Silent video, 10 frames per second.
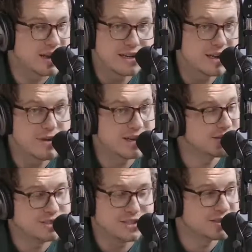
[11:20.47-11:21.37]
He has
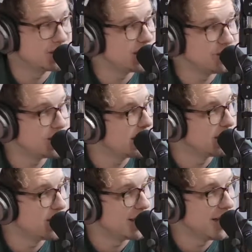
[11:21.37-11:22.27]
just as good of a shot of
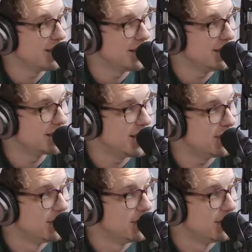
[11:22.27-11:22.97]
winning Candyland as I do.